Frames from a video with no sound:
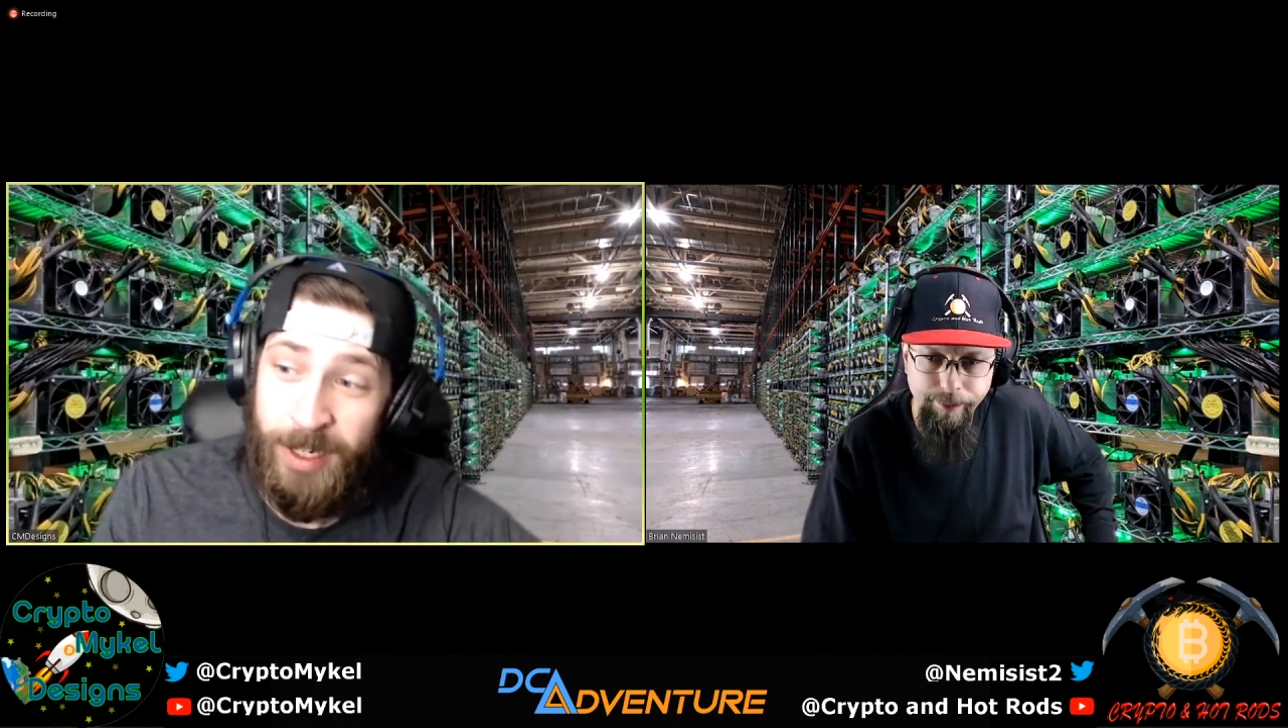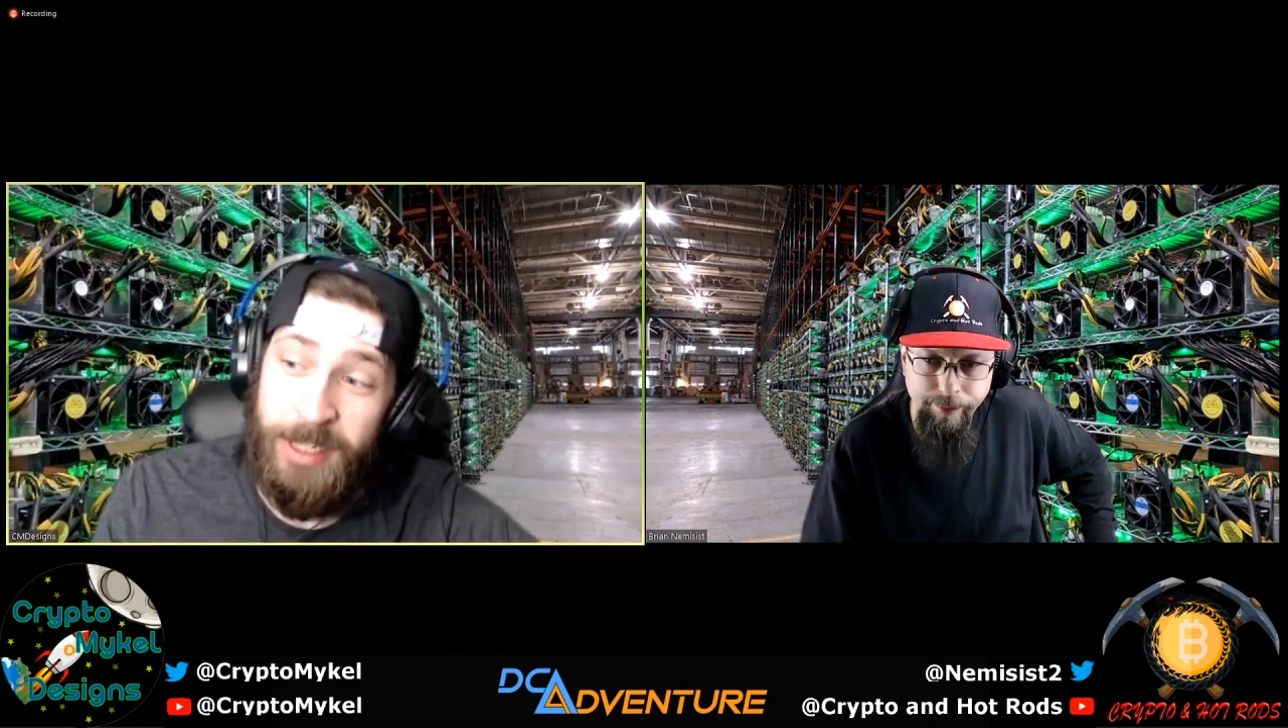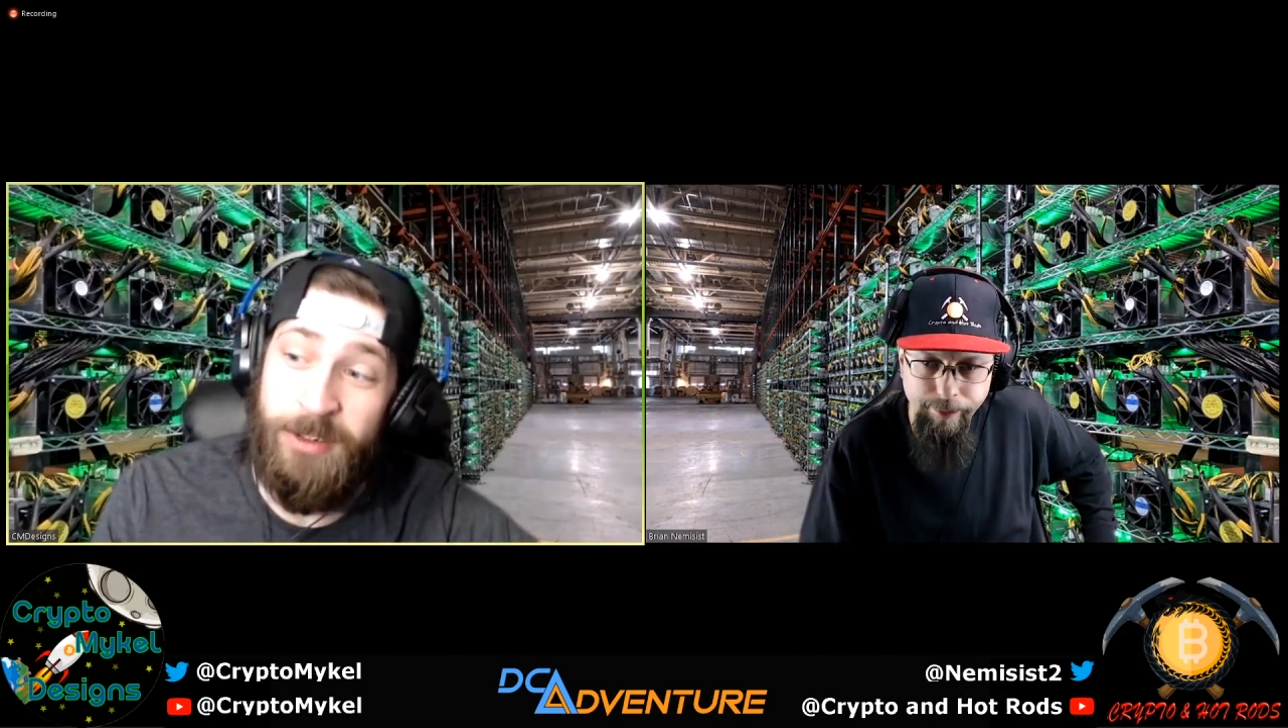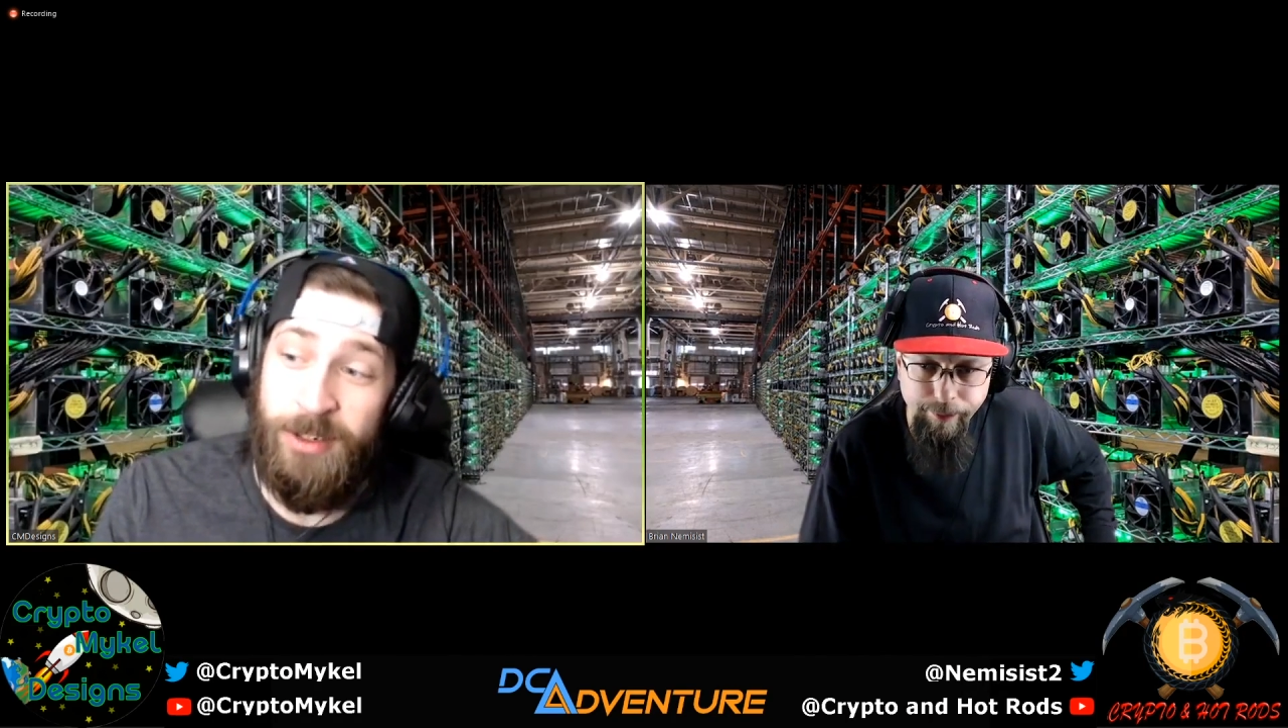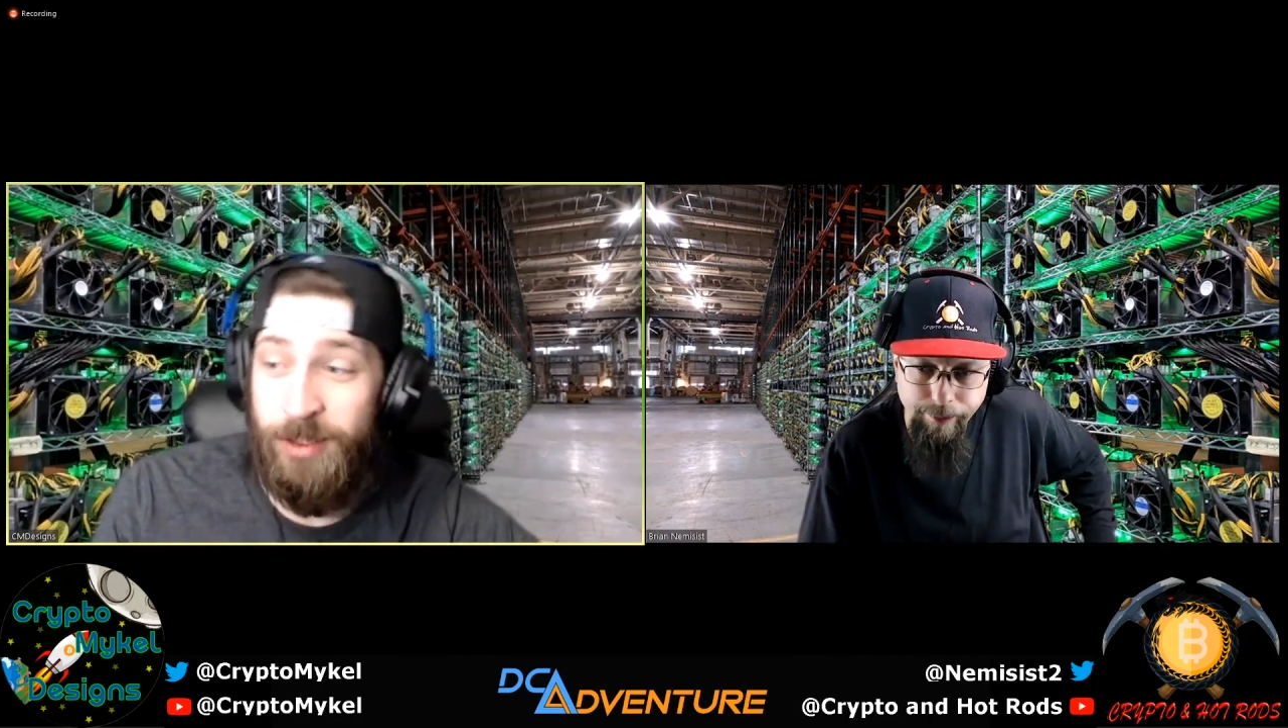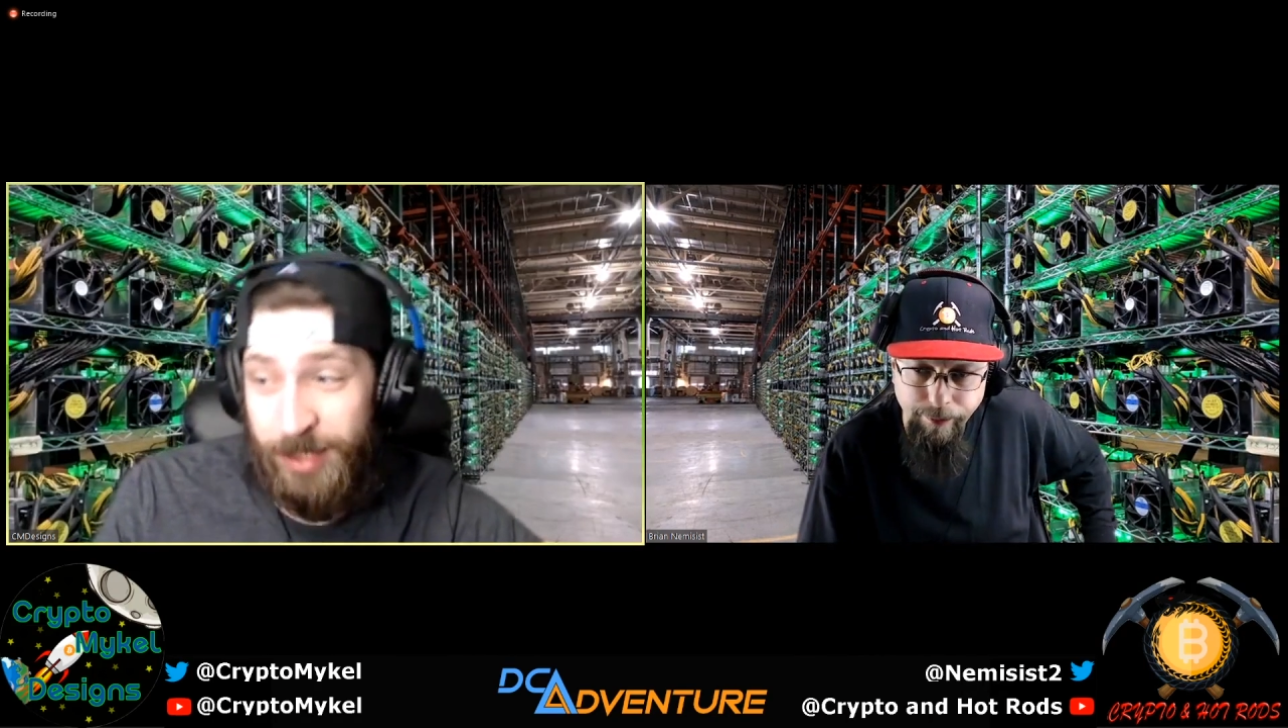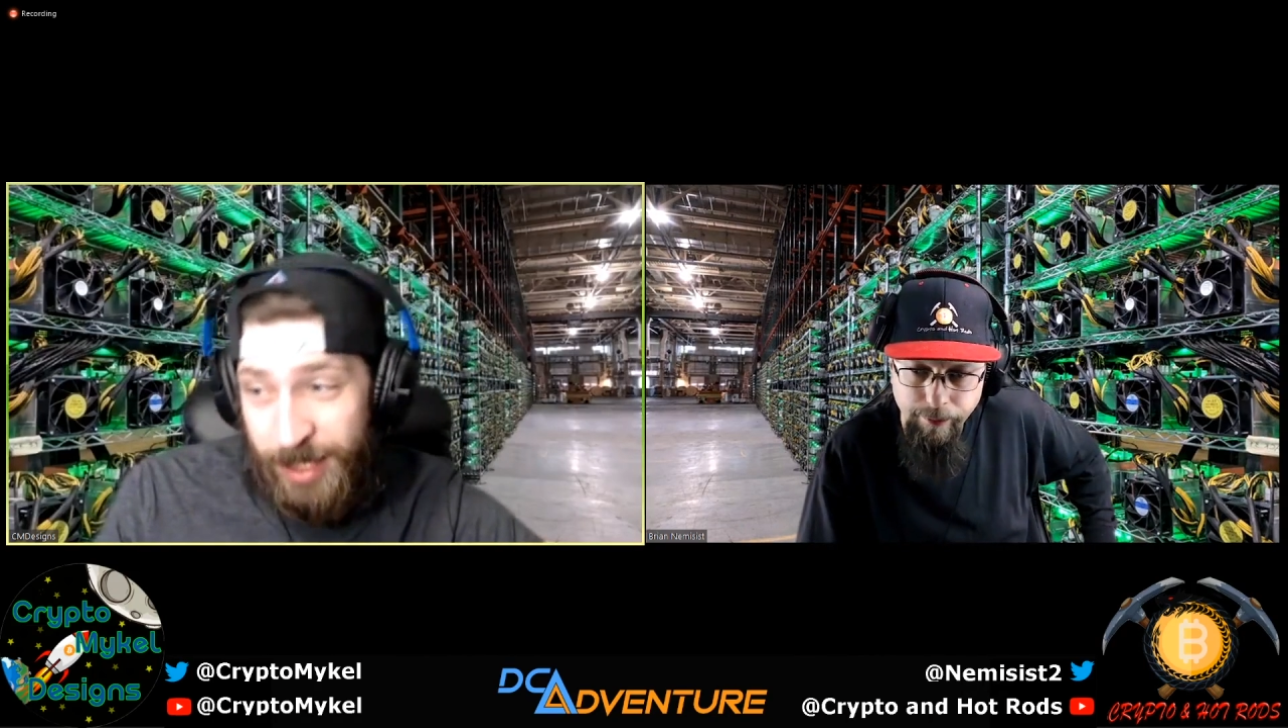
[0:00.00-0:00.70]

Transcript: intros